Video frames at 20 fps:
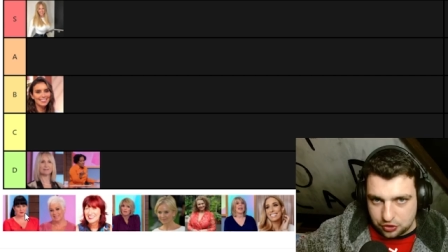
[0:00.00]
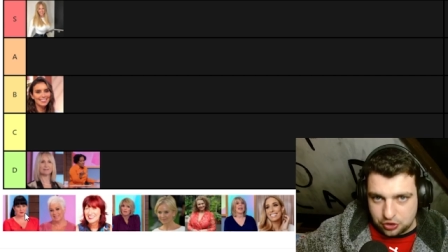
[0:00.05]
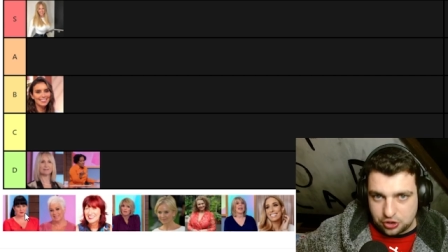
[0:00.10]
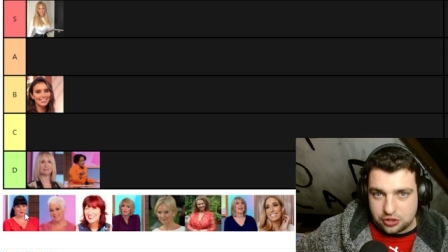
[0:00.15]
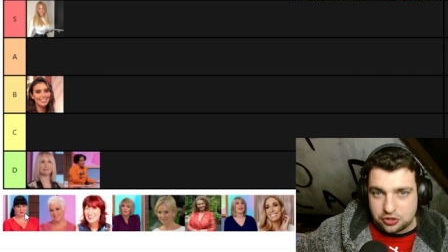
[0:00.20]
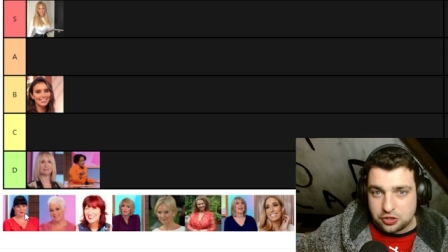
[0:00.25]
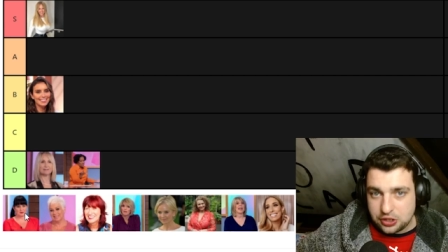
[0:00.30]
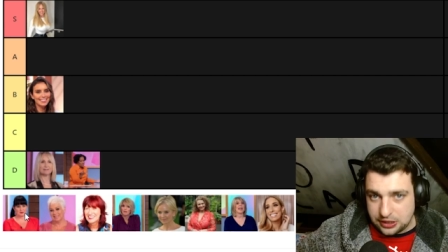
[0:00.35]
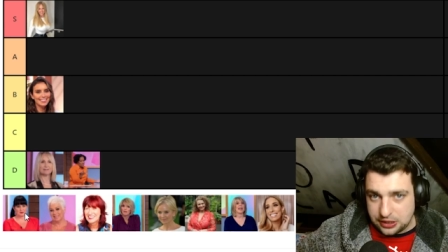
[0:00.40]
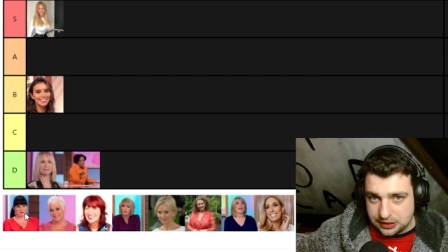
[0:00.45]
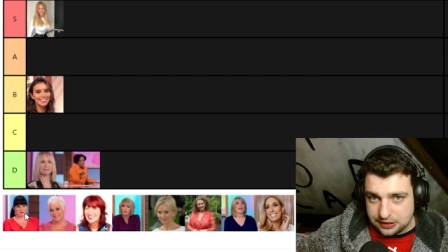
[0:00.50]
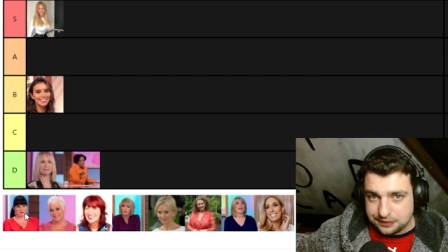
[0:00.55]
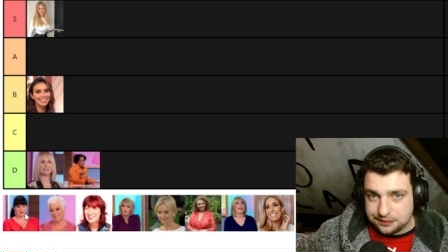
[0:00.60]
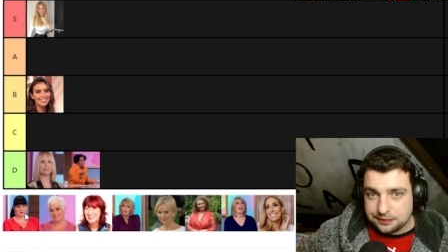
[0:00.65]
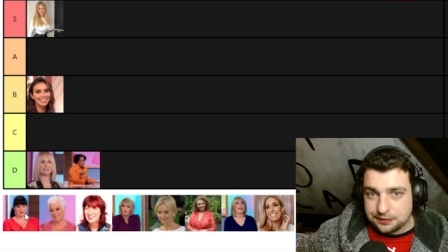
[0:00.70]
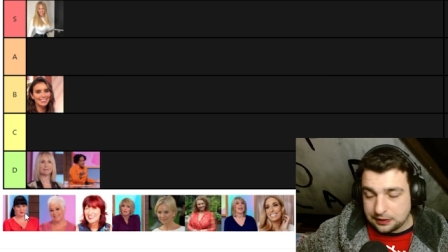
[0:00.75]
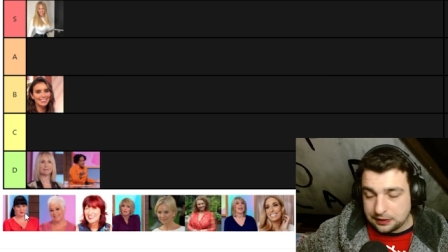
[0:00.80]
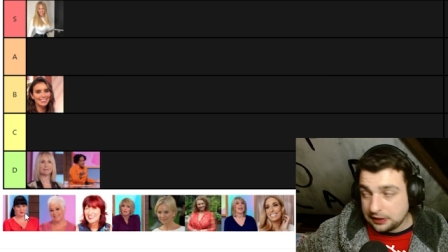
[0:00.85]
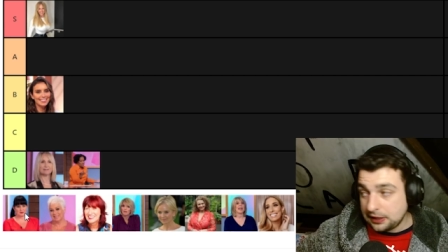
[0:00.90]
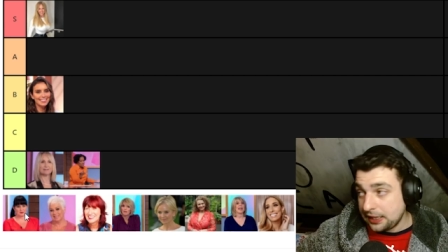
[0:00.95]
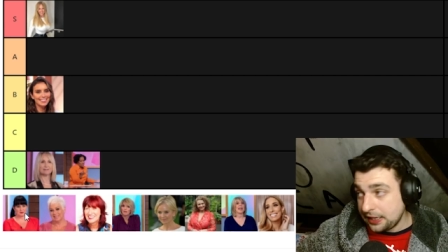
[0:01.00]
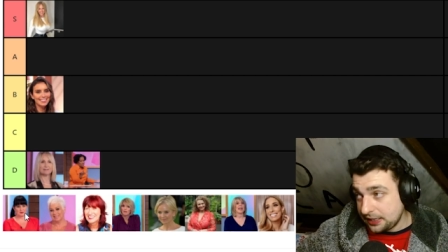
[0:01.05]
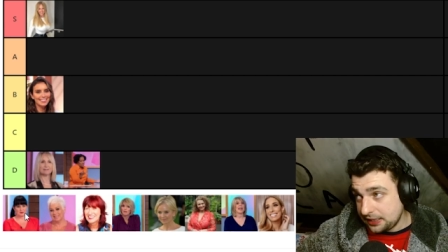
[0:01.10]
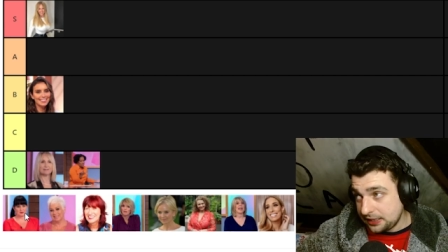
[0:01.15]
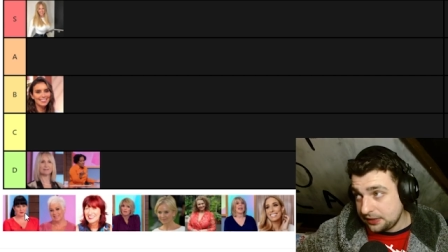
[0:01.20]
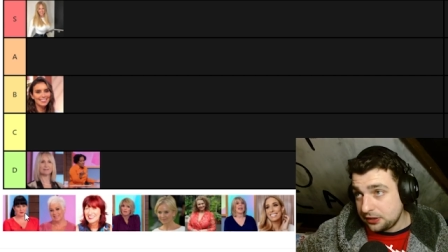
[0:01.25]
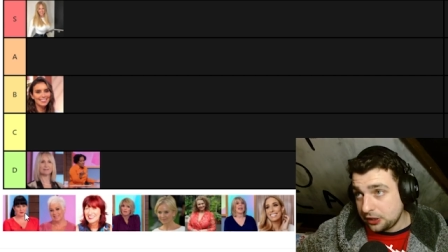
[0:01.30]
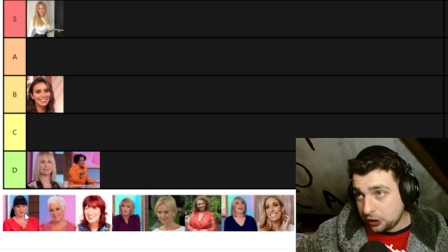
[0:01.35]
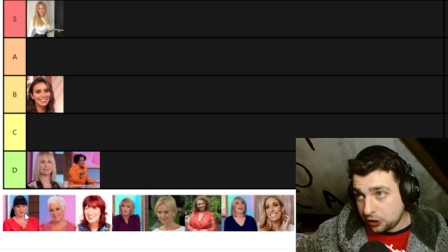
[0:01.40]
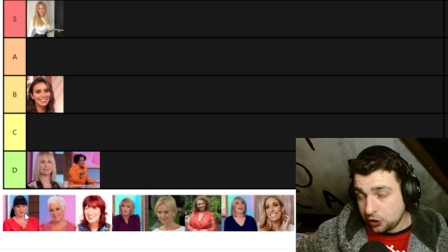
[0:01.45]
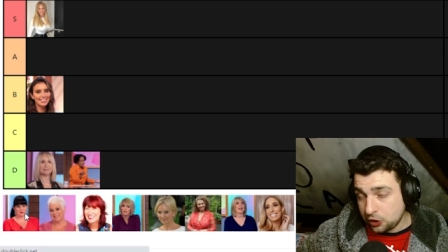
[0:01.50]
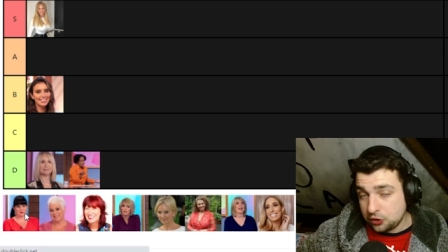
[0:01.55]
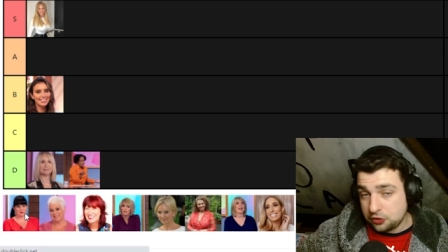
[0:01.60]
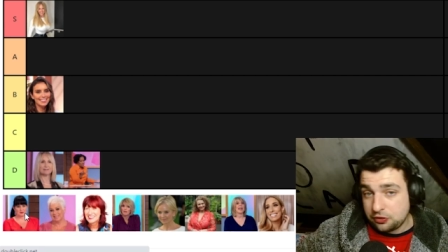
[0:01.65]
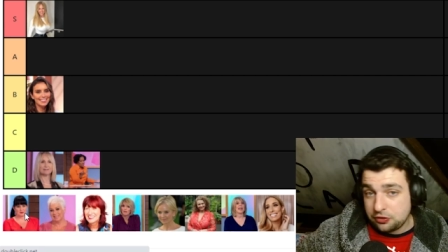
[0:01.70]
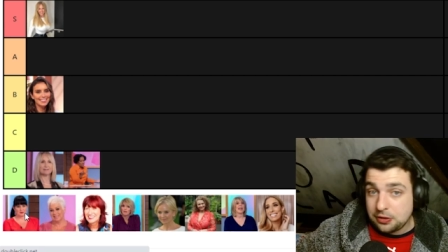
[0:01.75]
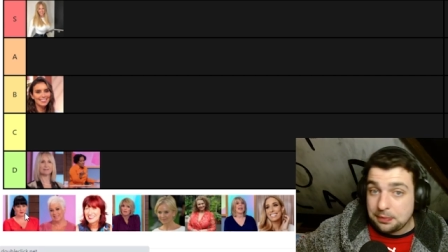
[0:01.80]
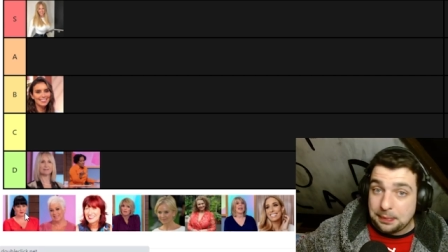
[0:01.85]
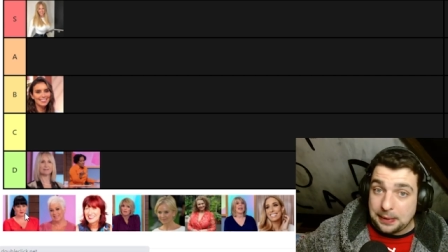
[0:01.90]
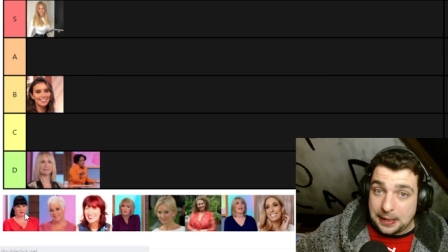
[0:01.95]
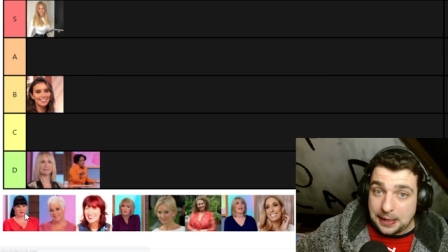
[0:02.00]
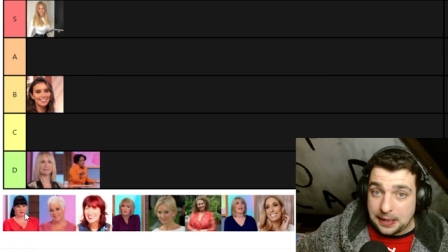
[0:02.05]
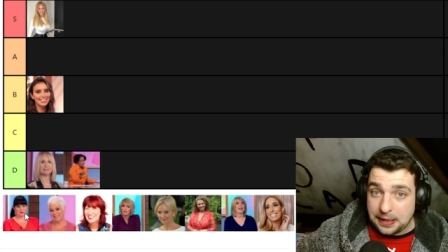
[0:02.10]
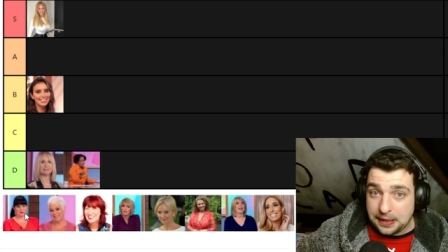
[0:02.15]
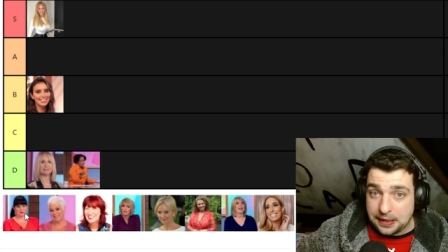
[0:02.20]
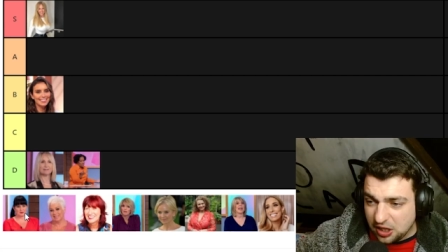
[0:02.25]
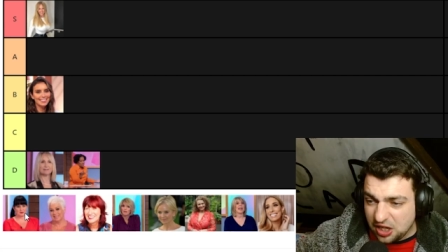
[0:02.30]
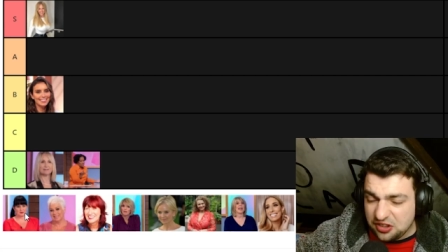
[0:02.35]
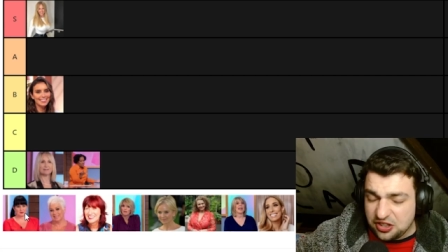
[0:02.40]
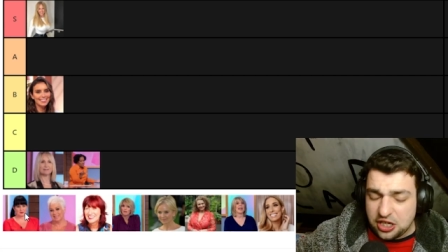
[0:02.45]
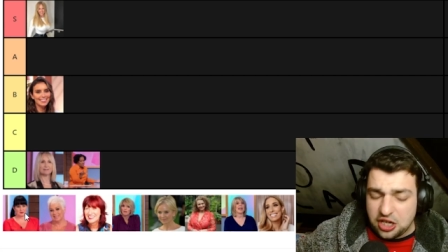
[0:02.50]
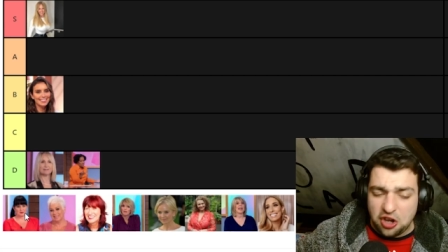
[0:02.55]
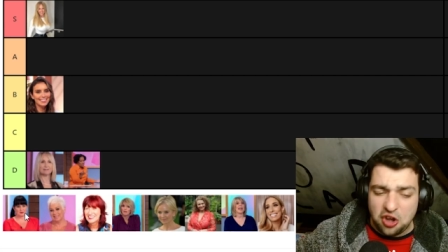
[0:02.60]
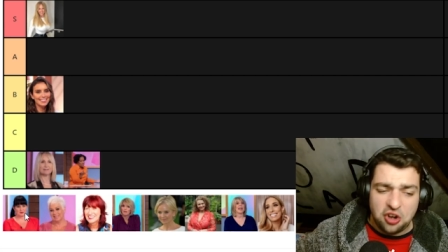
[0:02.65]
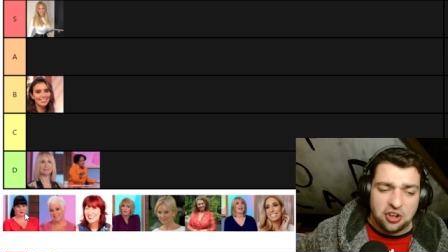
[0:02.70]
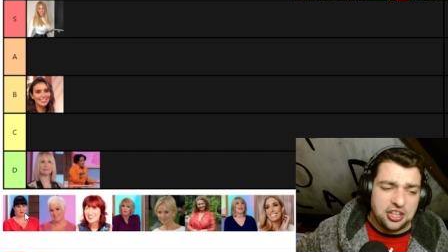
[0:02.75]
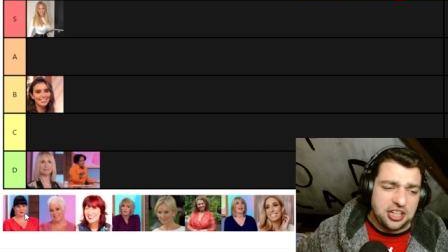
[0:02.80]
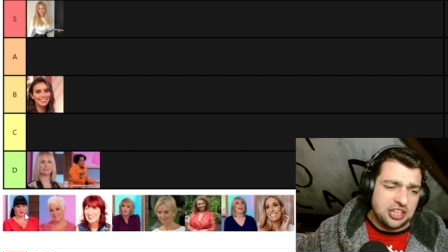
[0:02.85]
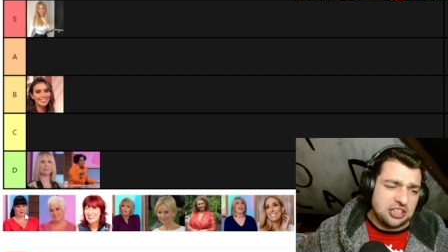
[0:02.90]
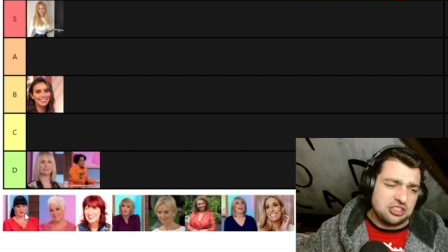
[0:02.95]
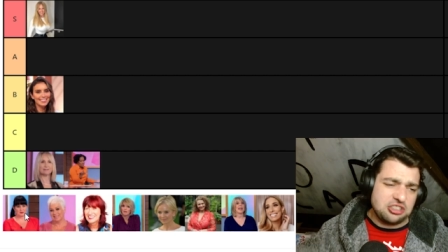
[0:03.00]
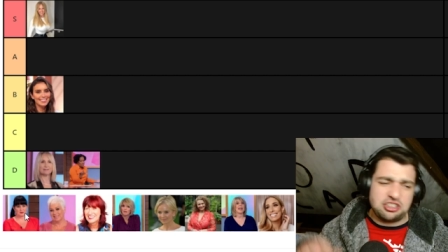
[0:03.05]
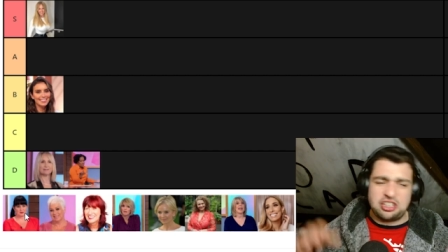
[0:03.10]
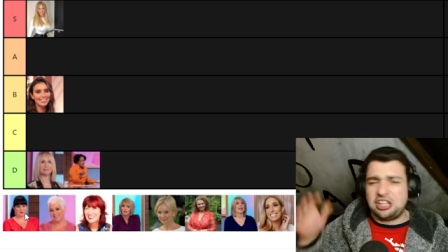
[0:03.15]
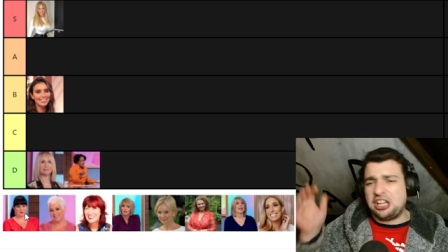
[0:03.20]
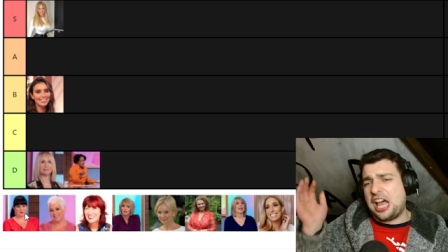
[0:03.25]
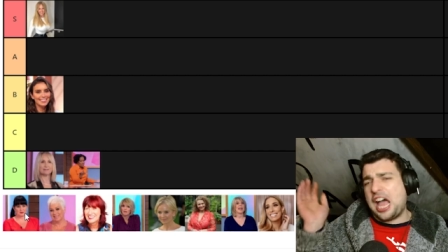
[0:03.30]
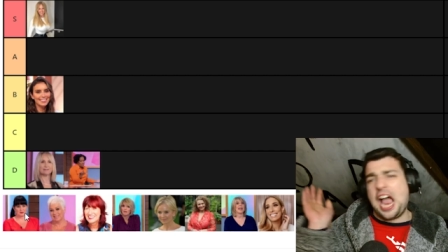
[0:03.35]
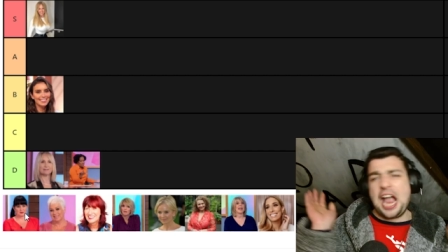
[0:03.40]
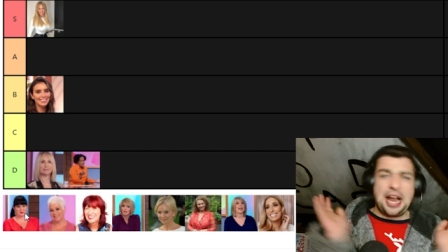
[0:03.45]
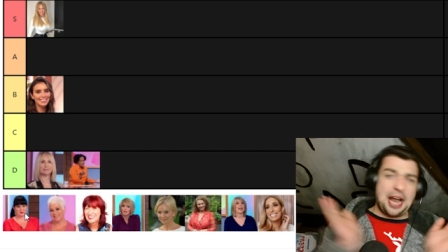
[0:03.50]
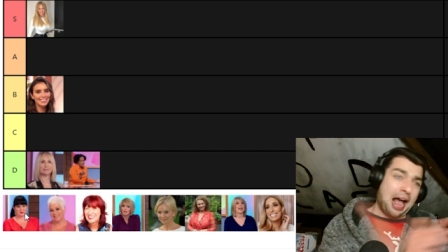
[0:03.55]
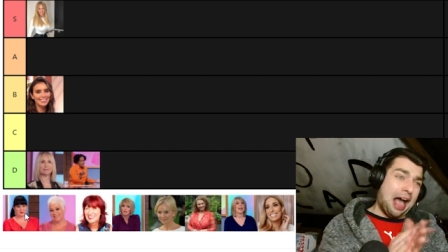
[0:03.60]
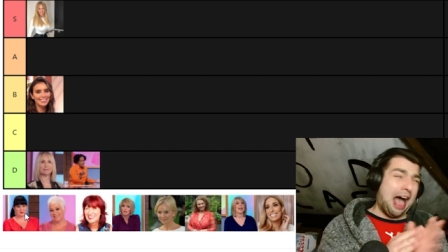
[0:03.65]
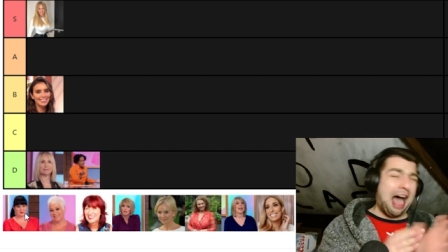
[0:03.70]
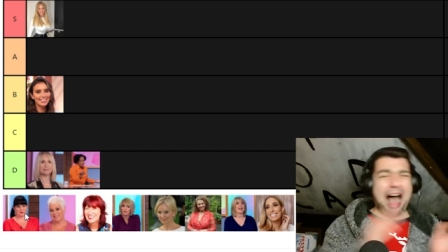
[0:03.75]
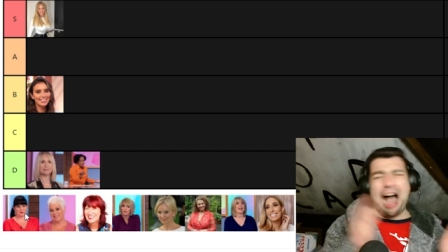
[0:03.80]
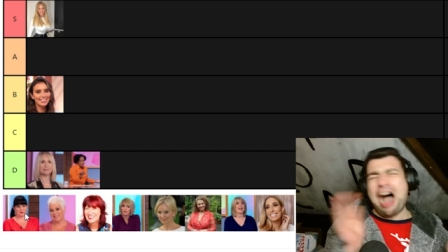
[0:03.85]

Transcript: She's the lady in the corner of the party. And the audience are like,